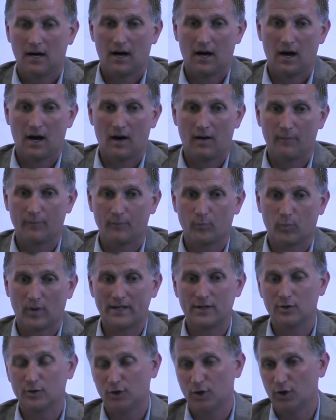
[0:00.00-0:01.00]

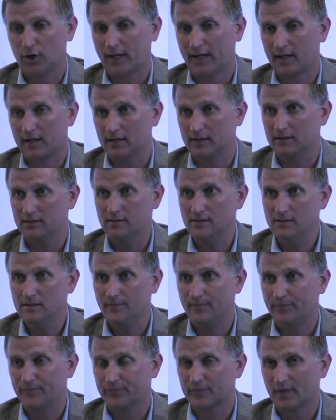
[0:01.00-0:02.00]
When you look at
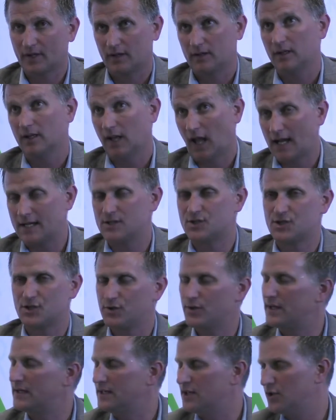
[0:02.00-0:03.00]
light
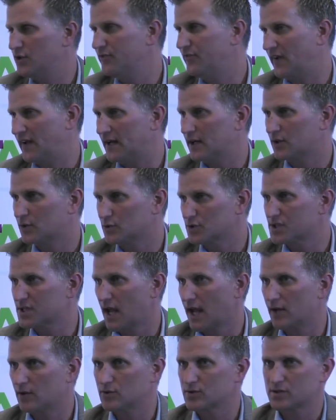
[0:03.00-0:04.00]
duty new vehicle
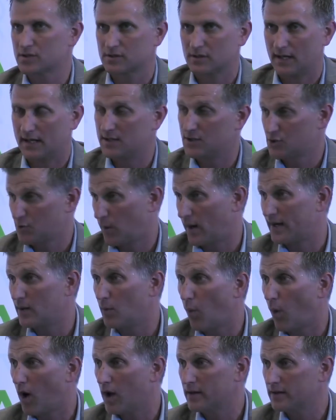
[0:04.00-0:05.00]
sales in
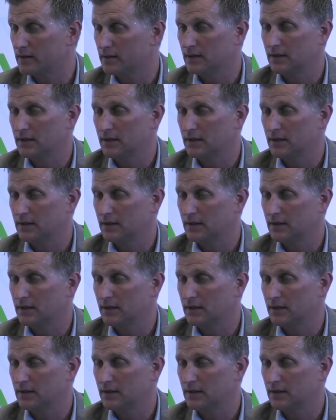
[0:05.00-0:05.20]
21,